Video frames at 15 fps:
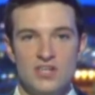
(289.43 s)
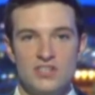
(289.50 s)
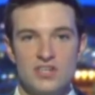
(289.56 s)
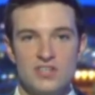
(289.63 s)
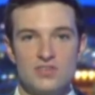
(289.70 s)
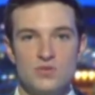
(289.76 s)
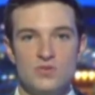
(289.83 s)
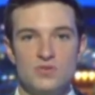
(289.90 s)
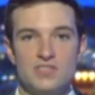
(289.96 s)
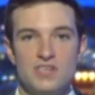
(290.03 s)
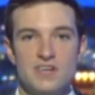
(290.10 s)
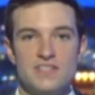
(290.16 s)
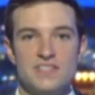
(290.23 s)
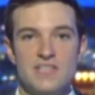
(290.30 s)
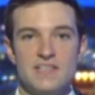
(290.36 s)

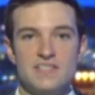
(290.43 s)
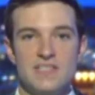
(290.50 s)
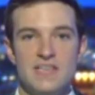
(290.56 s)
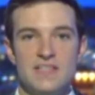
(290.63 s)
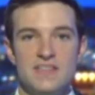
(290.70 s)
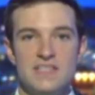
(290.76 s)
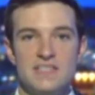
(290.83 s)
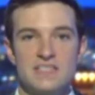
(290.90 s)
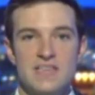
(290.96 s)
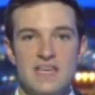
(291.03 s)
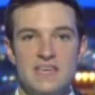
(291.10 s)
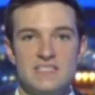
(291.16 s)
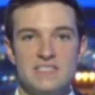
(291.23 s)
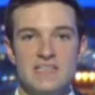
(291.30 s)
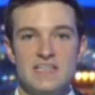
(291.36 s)
Chasauta says in this
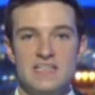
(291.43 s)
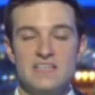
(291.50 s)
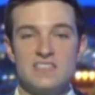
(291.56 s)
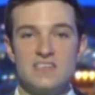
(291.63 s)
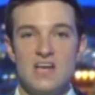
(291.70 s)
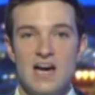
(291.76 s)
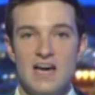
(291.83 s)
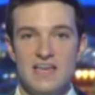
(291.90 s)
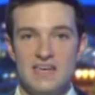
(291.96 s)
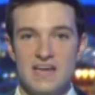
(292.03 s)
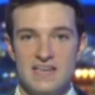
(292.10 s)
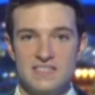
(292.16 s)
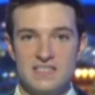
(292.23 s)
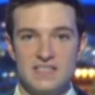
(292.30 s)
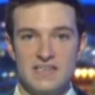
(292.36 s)
case it is not an
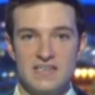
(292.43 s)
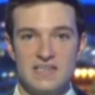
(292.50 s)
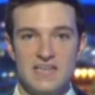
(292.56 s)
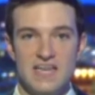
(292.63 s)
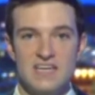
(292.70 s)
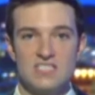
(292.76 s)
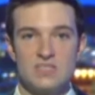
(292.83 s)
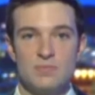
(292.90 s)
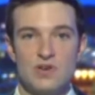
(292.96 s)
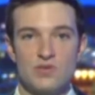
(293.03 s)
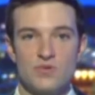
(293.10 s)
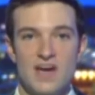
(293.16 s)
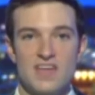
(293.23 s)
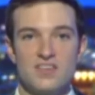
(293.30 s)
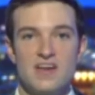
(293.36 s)
isolated case, but
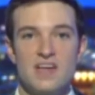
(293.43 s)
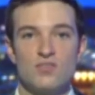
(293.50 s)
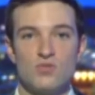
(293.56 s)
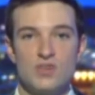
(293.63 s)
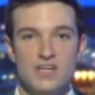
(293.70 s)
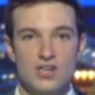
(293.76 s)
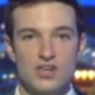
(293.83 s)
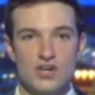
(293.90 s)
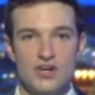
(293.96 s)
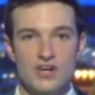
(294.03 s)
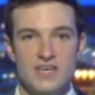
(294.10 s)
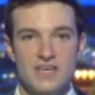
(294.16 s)
rather a reoccurring